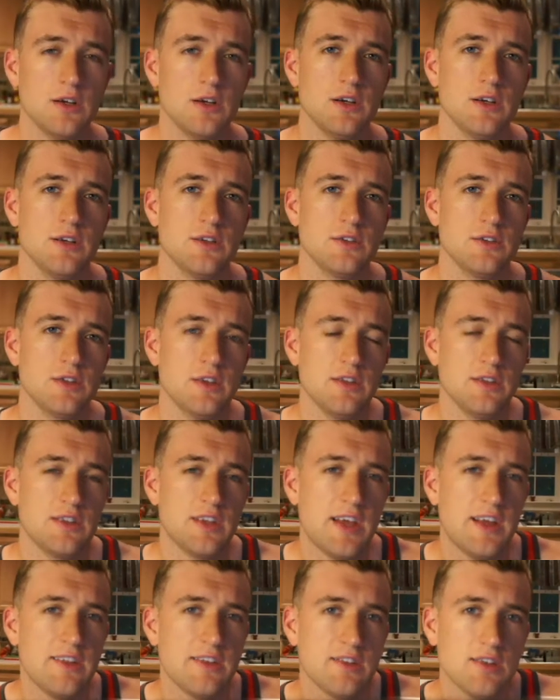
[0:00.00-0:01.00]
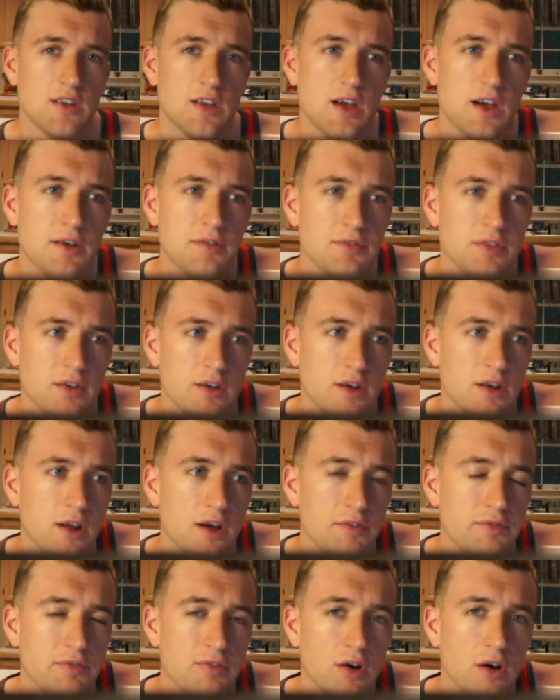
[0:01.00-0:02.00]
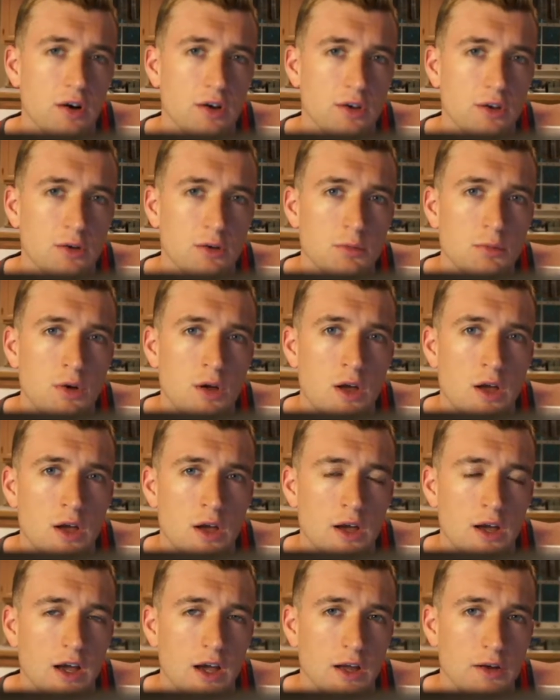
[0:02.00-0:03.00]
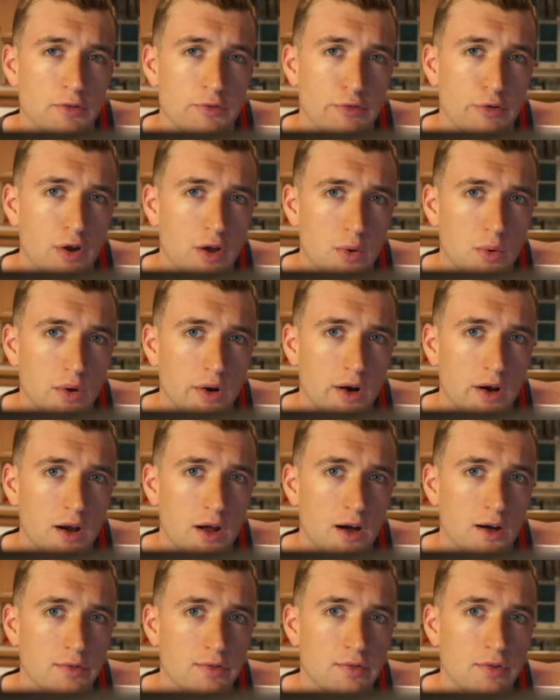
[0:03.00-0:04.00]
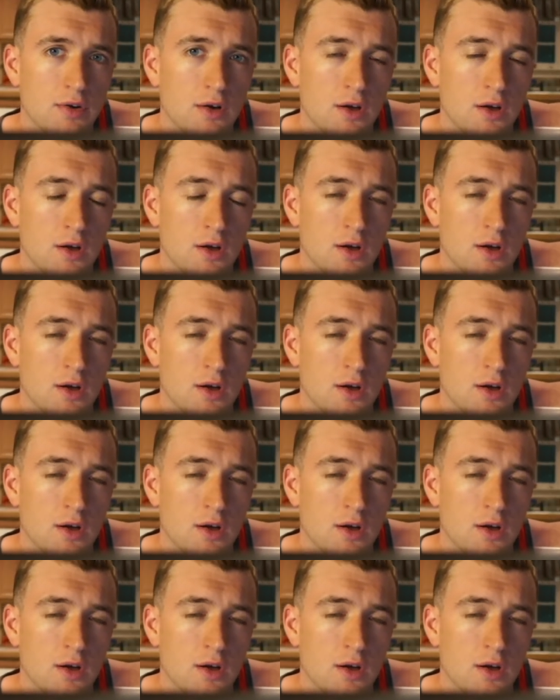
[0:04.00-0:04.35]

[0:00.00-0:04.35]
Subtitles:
is intense enough and enough volume and frequent enough